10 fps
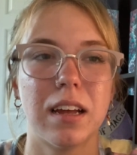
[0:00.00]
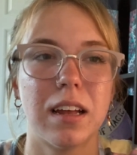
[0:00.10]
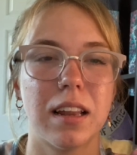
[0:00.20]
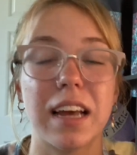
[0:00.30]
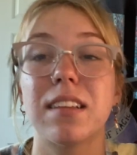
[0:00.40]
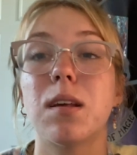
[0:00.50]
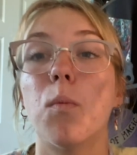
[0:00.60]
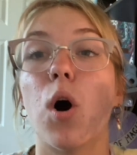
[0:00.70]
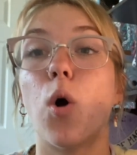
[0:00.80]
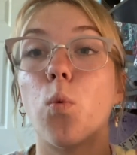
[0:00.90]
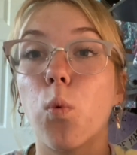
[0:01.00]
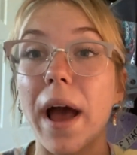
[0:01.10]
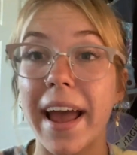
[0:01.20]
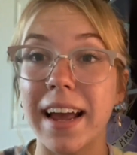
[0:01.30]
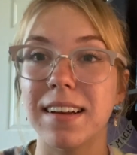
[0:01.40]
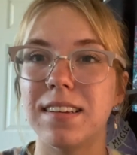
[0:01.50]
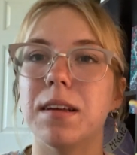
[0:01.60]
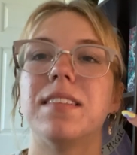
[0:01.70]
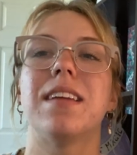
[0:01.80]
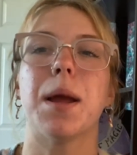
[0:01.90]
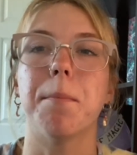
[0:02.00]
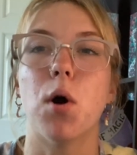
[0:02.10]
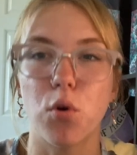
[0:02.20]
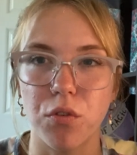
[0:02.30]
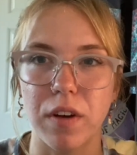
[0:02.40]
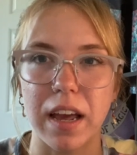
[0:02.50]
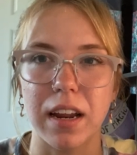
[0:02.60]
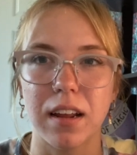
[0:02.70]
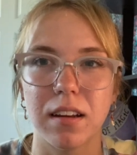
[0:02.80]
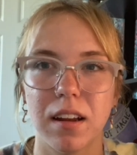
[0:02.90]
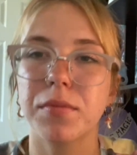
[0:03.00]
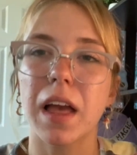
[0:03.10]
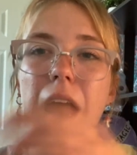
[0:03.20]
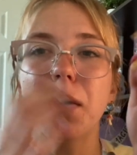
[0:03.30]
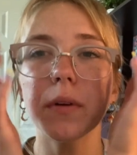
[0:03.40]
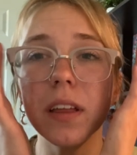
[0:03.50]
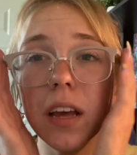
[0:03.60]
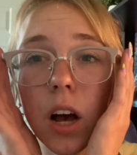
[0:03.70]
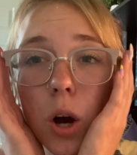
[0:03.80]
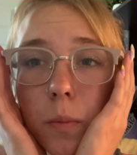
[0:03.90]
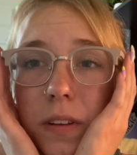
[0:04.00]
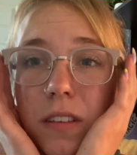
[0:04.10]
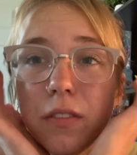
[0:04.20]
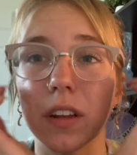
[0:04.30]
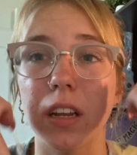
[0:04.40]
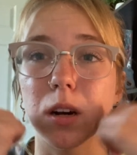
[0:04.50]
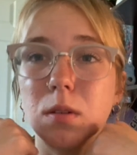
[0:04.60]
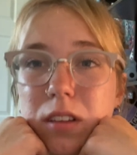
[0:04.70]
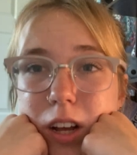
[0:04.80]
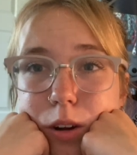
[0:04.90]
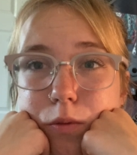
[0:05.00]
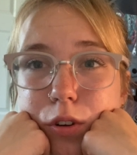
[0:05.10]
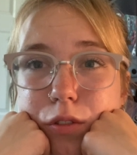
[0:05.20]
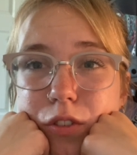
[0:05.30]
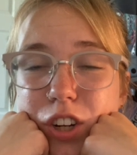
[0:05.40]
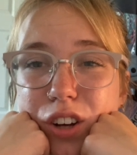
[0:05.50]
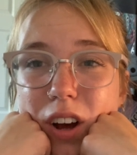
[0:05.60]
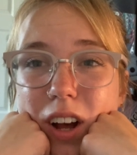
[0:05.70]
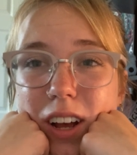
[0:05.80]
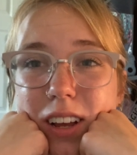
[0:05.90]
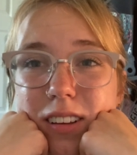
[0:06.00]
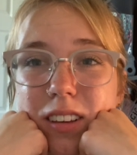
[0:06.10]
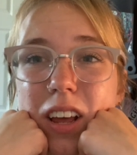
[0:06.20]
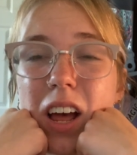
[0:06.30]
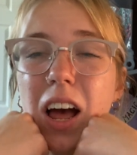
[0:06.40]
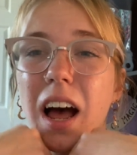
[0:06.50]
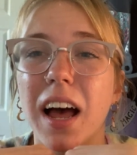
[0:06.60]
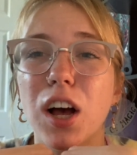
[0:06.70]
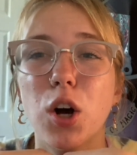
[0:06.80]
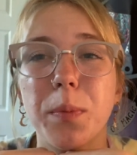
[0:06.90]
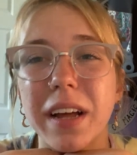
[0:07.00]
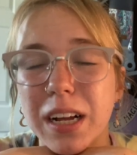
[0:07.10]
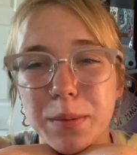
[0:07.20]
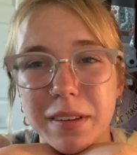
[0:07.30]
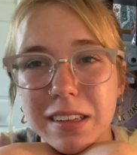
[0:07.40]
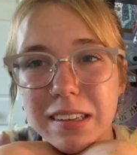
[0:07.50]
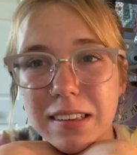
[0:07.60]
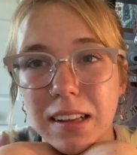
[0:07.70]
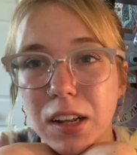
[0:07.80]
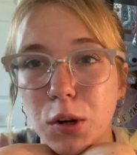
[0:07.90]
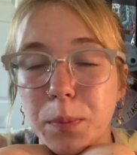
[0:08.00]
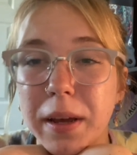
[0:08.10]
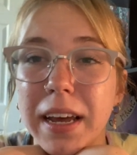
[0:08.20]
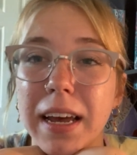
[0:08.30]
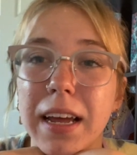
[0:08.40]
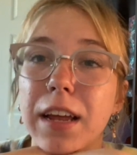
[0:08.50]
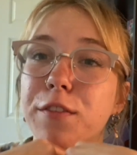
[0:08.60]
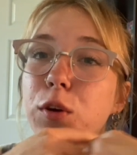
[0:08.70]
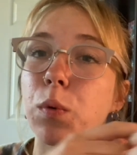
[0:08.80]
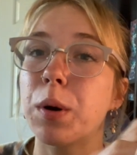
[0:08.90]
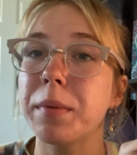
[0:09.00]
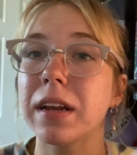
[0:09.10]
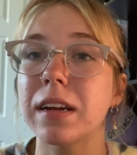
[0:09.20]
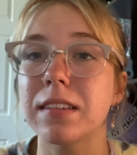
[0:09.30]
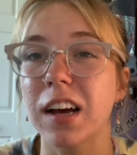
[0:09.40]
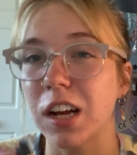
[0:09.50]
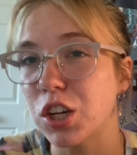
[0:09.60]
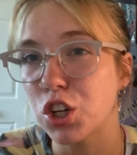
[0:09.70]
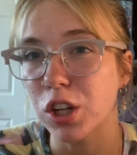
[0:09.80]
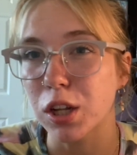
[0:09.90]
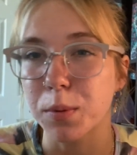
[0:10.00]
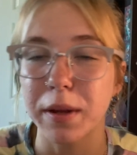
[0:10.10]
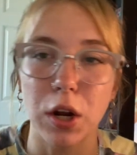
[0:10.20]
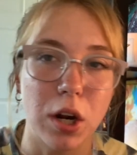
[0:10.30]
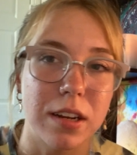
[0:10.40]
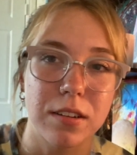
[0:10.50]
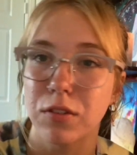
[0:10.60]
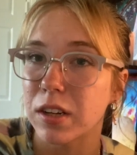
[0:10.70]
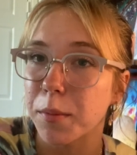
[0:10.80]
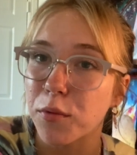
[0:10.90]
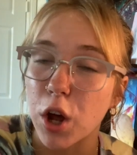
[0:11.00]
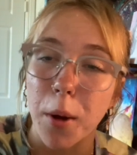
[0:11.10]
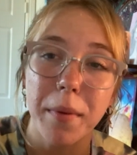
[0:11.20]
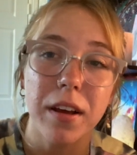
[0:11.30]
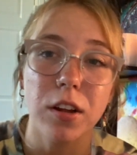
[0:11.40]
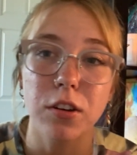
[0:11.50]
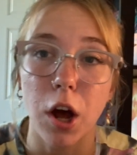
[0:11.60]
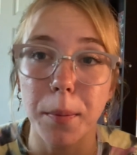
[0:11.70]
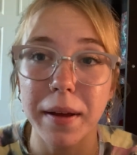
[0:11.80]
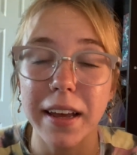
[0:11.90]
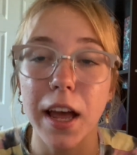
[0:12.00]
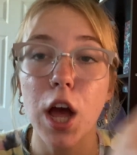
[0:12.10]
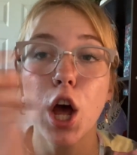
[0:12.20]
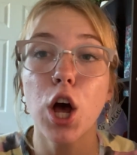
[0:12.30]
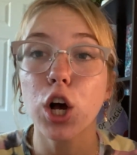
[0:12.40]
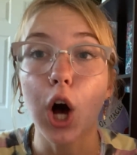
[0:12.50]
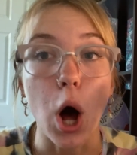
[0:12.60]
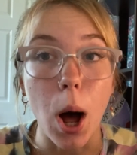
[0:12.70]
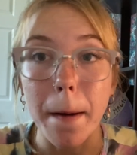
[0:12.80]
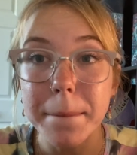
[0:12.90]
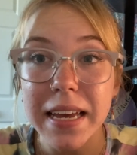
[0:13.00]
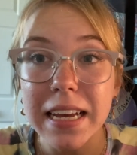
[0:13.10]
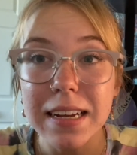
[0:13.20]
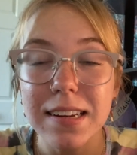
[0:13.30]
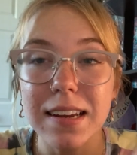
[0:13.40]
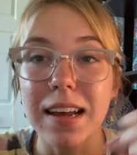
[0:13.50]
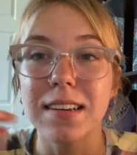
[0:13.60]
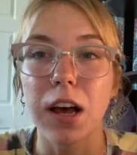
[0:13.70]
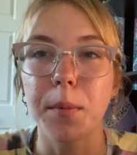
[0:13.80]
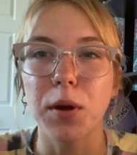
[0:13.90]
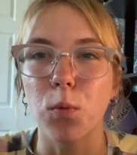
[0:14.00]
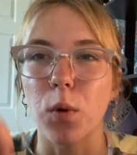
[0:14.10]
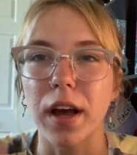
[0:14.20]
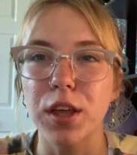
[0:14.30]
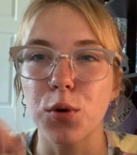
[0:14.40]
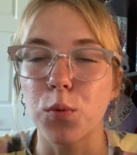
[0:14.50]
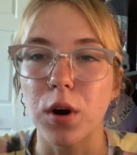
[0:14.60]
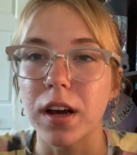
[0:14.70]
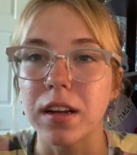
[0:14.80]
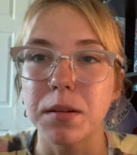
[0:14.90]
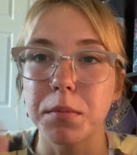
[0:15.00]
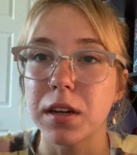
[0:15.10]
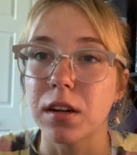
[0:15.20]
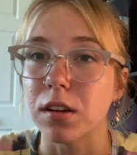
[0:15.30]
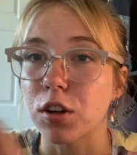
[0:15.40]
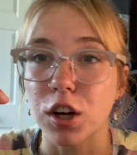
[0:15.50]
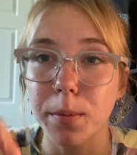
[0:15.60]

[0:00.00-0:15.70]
like a way to stay motivated. I really hope this video was helpful for you guys. I hope it helped at least a little bit. If you want me to touch a little bit on a different type of topic, comment and tell me what you want me to talk